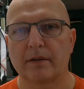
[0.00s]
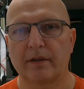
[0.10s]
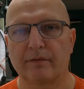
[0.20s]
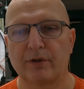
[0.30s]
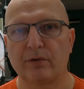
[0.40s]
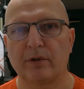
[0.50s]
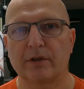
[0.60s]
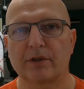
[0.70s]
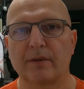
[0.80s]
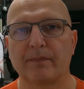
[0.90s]
Dear
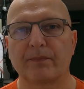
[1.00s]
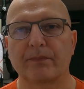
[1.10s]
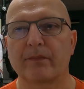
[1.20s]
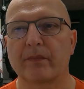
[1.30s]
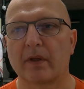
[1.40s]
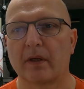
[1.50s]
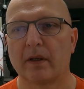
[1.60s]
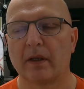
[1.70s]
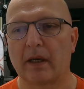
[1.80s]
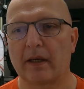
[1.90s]
viewers,
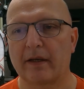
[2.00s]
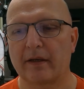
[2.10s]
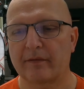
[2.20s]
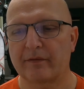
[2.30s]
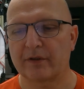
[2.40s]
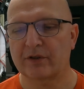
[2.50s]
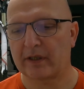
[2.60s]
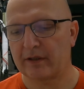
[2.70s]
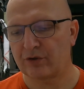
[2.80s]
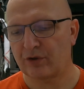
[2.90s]
I have
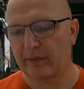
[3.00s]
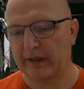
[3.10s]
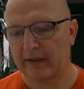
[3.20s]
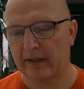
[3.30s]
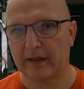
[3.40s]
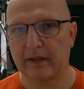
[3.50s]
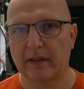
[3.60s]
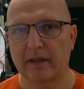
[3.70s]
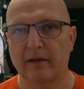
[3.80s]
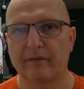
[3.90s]
decided to make
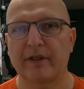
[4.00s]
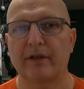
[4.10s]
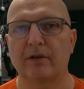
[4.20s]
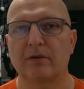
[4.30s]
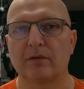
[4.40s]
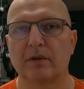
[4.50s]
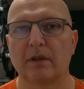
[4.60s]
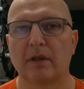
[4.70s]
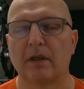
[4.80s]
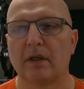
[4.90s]
a little video
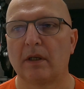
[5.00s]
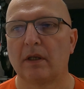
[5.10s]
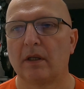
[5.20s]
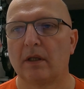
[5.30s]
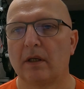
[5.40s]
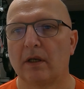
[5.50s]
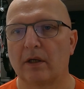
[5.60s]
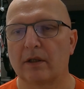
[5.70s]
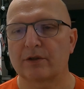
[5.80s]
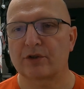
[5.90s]

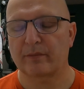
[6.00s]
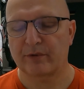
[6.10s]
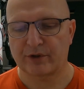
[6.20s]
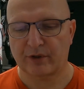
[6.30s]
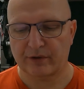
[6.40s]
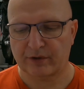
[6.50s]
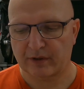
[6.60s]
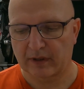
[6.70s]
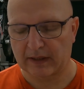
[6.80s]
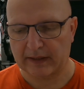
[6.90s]
on some
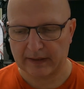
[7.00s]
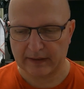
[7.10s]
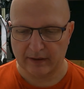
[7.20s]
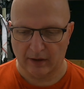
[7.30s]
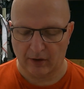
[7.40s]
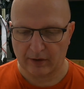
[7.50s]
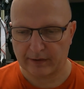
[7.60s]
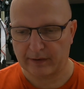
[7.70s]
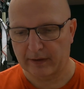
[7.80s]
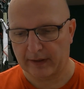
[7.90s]
research I did
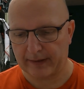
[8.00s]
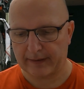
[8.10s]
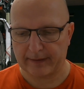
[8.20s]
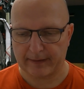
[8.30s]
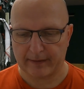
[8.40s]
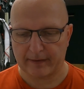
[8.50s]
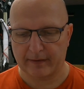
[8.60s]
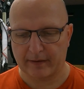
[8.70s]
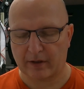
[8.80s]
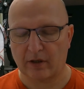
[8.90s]
on
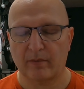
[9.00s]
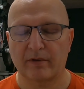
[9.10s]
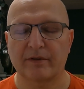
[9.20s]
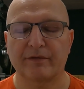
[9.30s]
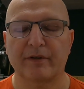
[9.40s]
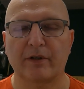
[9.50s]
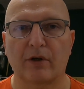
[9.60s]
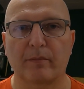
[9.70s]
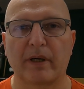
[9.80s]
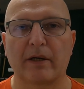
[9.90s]
a couple of different
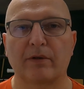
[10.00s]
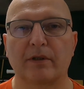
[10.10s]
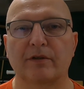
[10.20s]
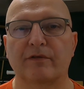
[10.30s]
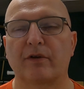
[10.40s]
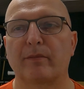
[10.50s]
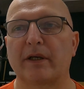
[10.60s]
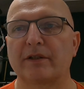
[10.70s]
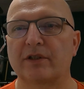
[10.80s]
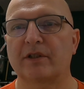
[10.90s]
gunpowders for
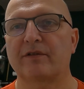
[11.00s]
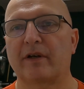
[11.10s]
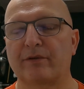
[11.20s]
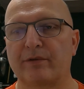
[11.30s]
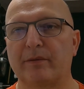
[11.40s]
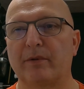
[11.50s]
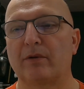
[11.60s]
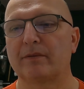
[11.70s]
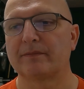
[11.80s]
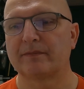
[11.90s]
my 6.5 Creedmoor.